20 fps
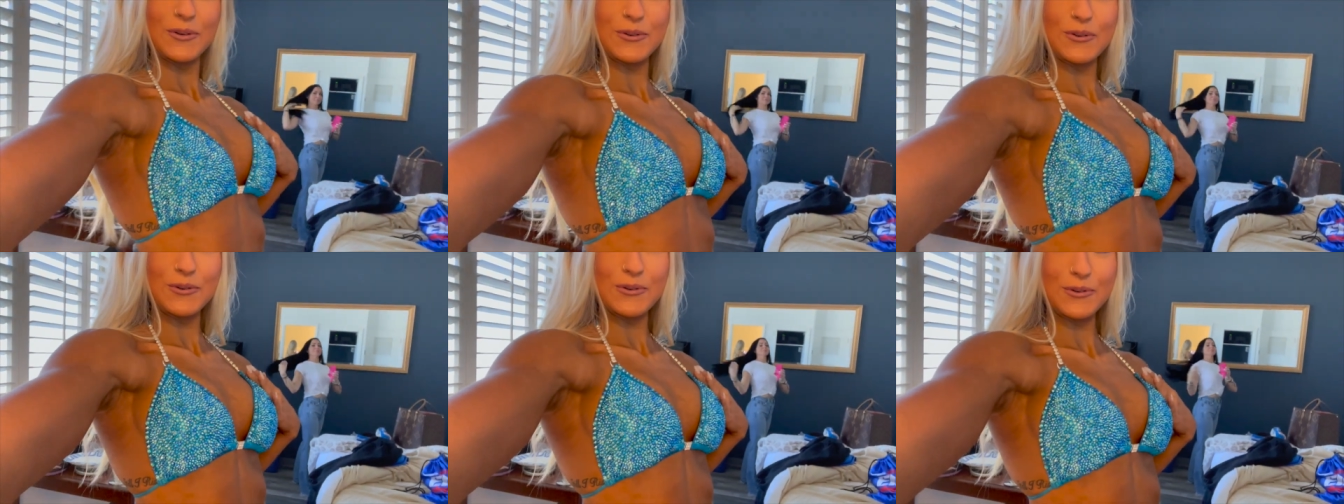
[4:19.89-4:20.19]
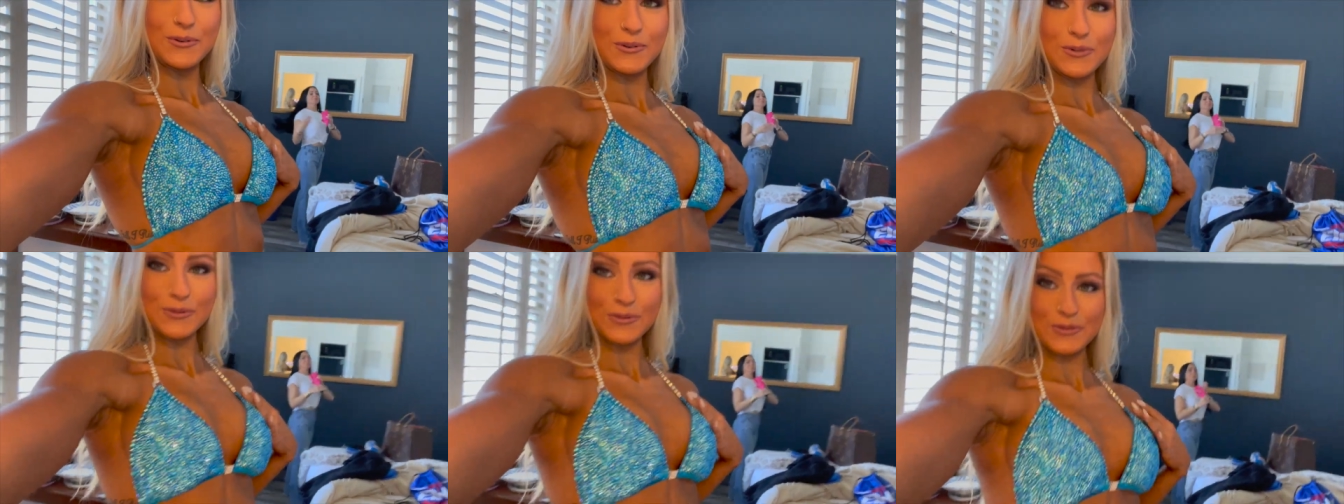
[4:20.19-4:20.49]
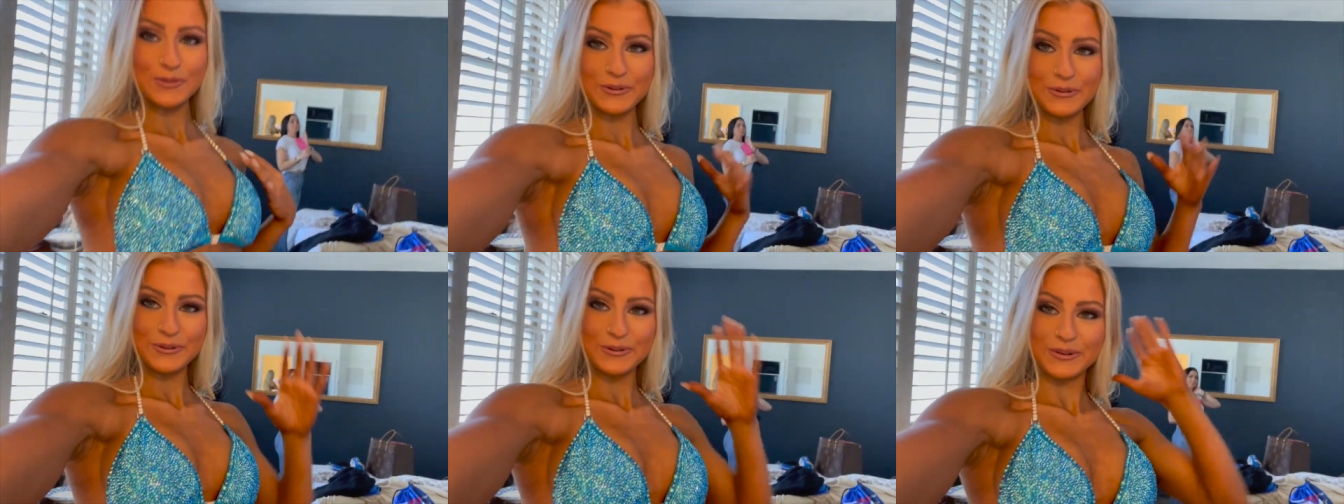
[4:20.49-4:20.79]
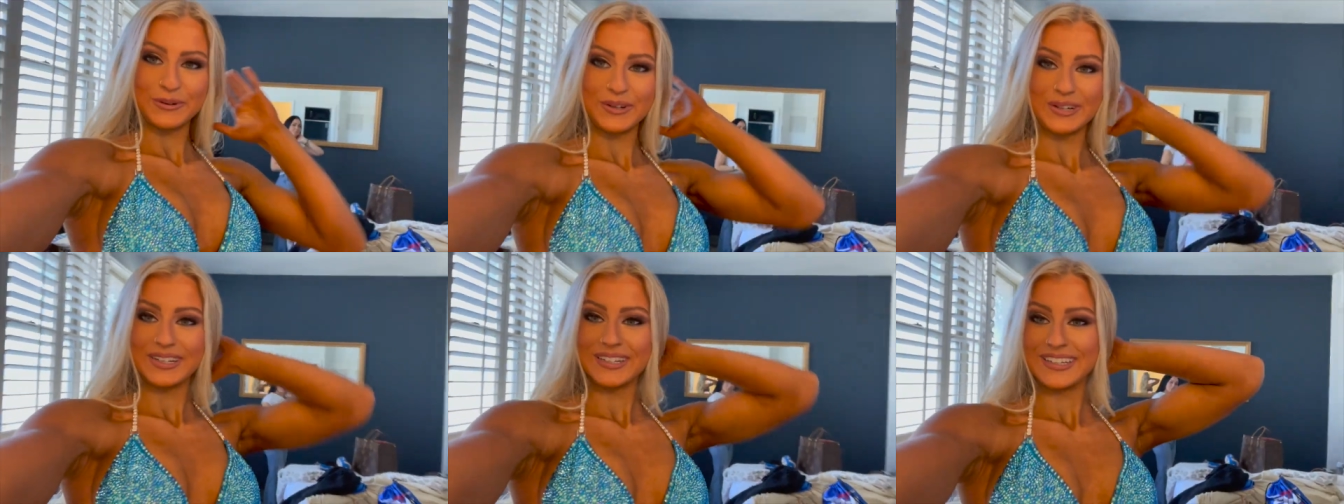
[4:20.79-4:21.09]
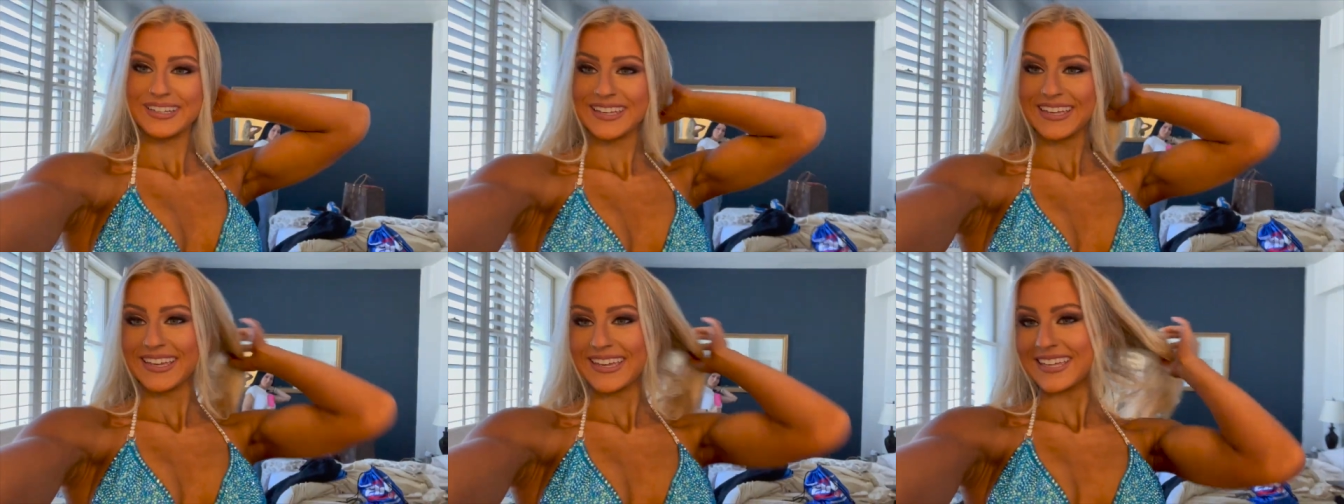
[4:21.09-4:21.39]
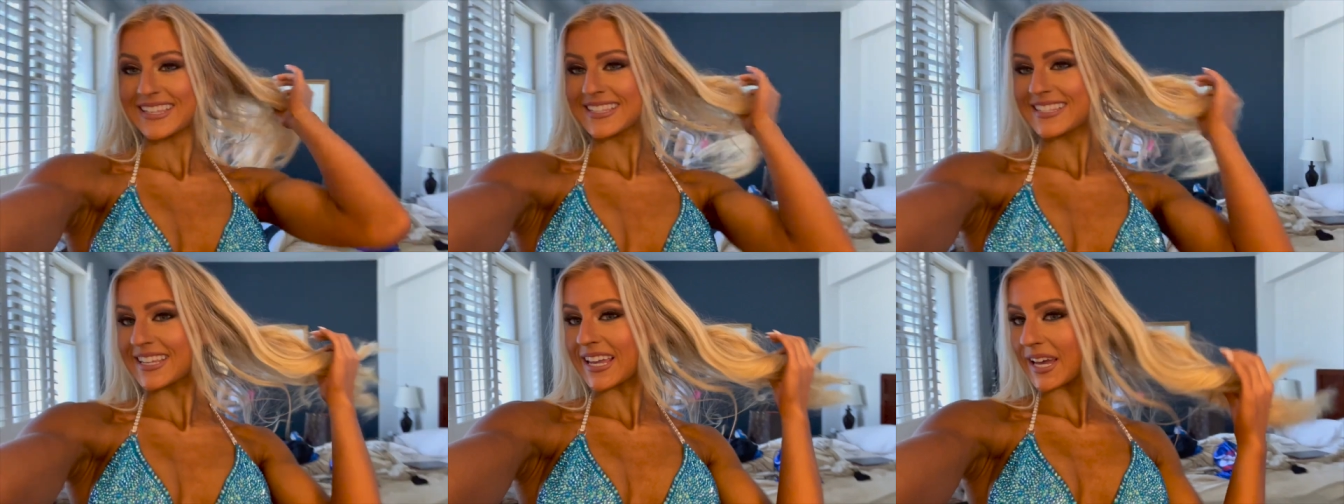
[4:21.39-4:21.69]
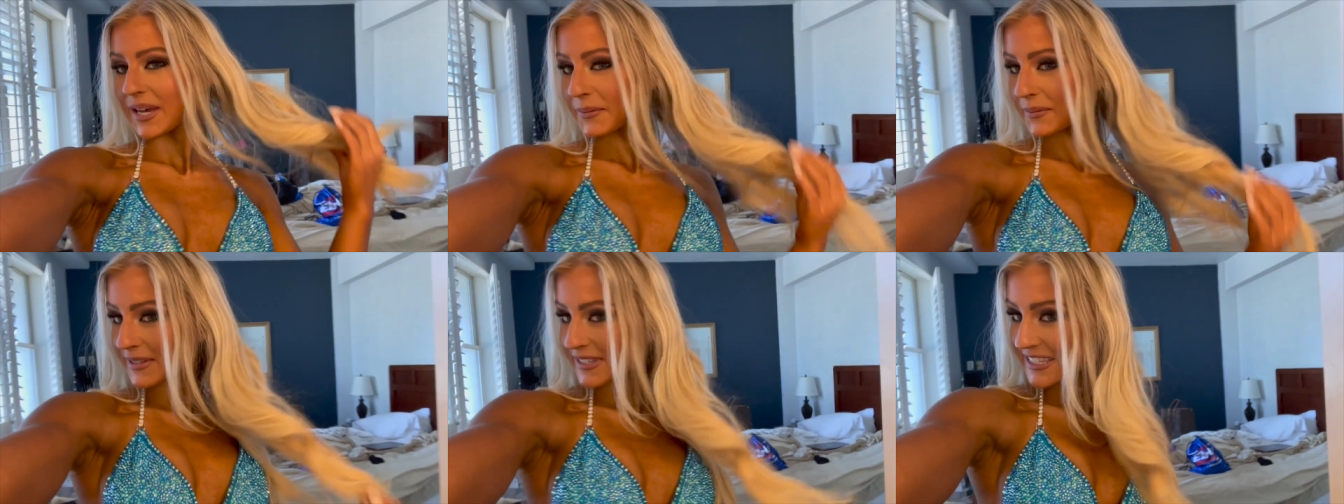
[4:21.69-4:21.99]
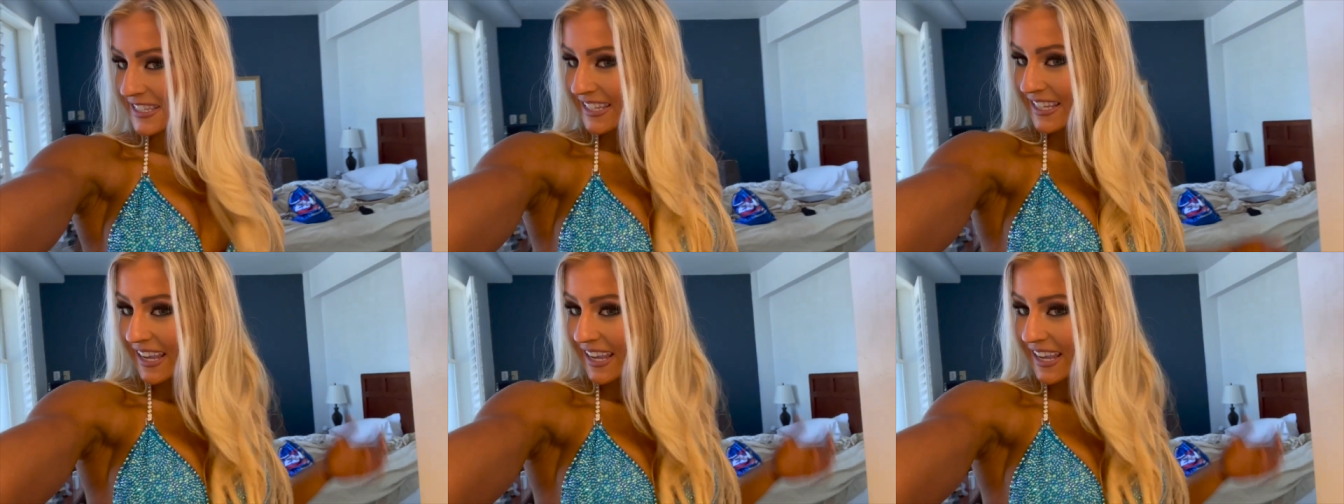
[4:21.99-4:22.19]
and my mom did my hair,